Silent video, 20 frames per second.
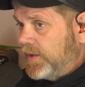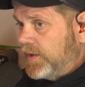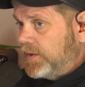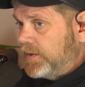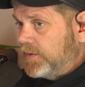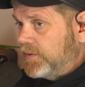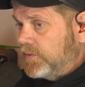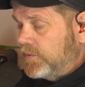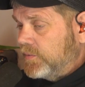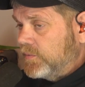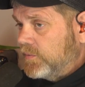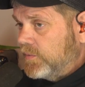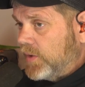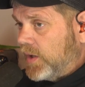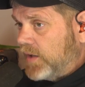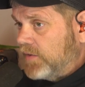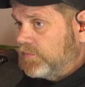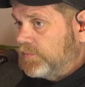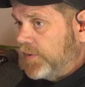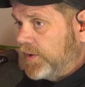made
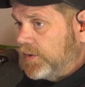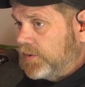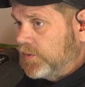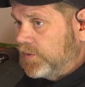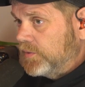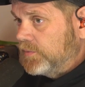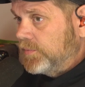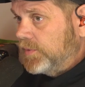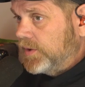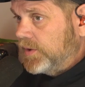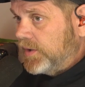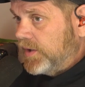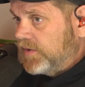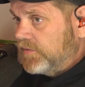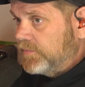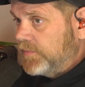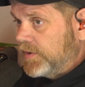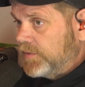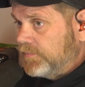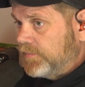good money.
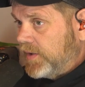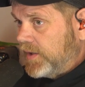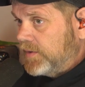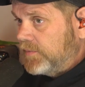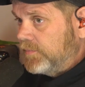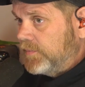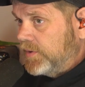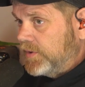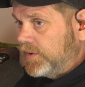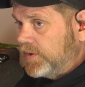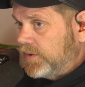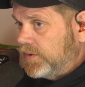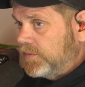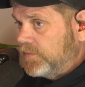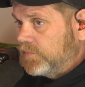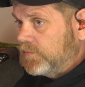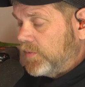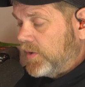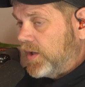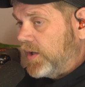I've made bad money.
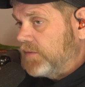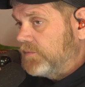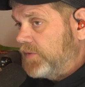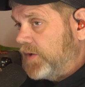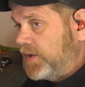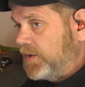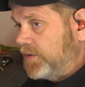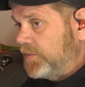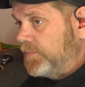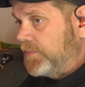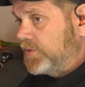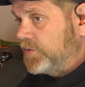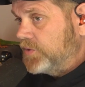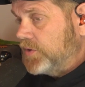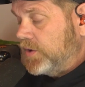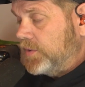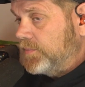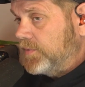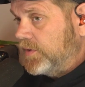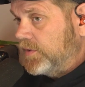I've hated my
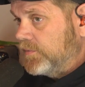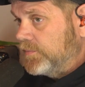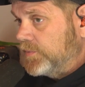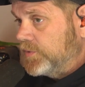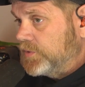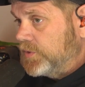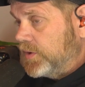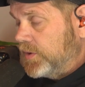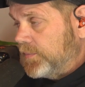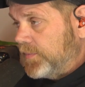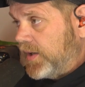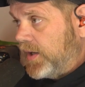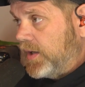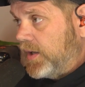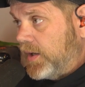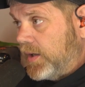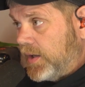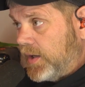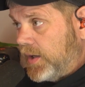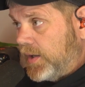job. I love my job.
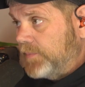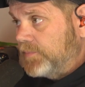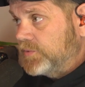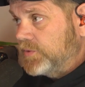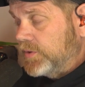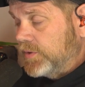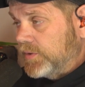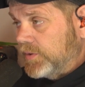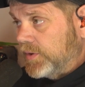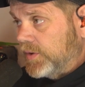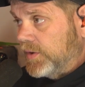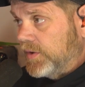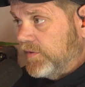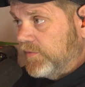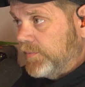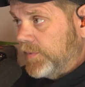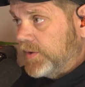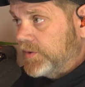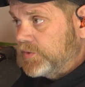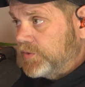I absolutely
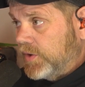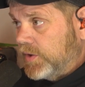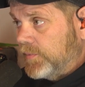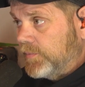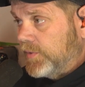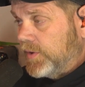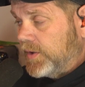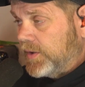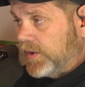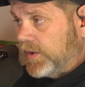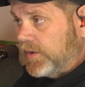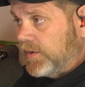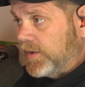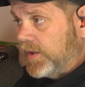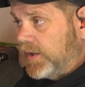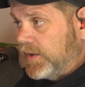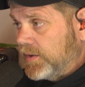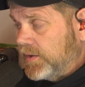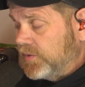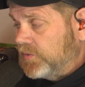love my job right now,
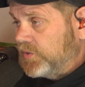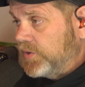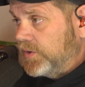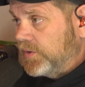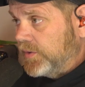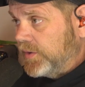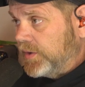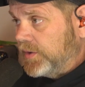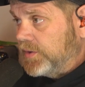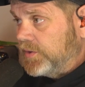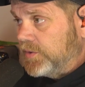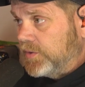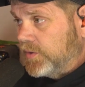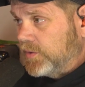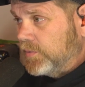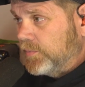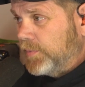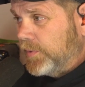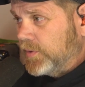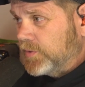and I can tell any
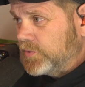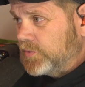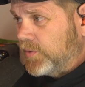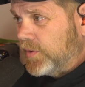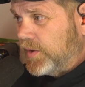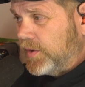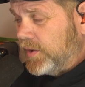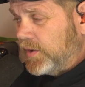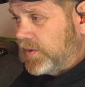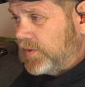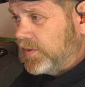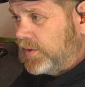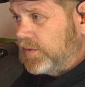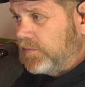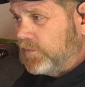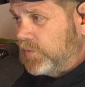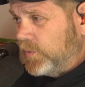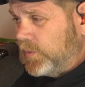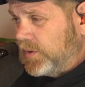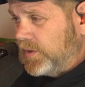young person right now, I
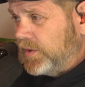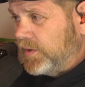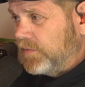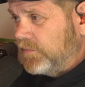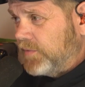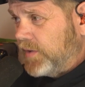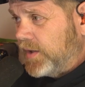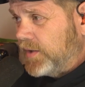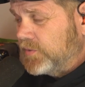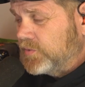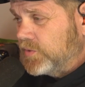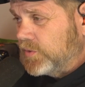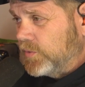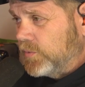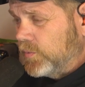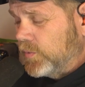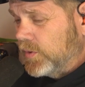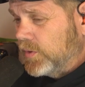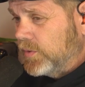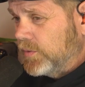give you any advice in
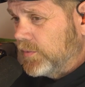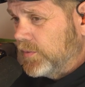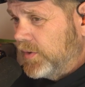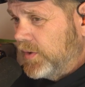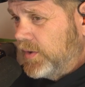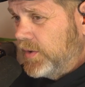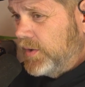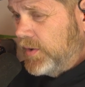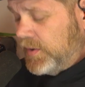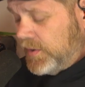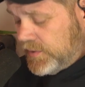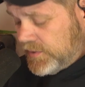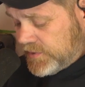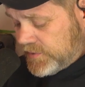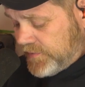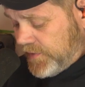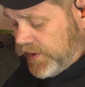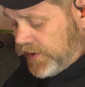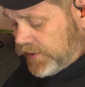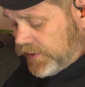the world,
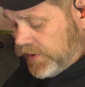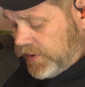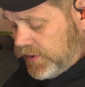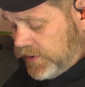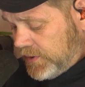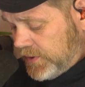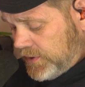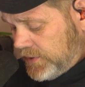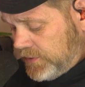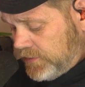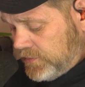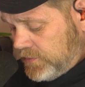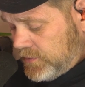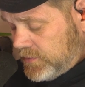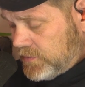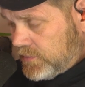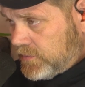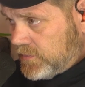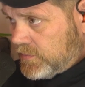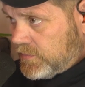is find God
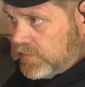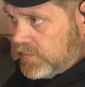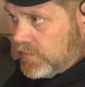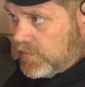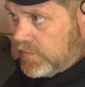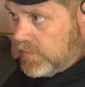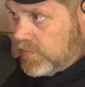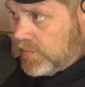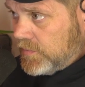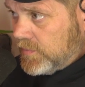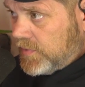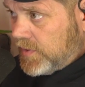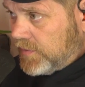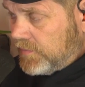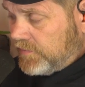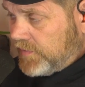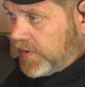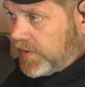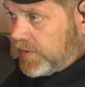and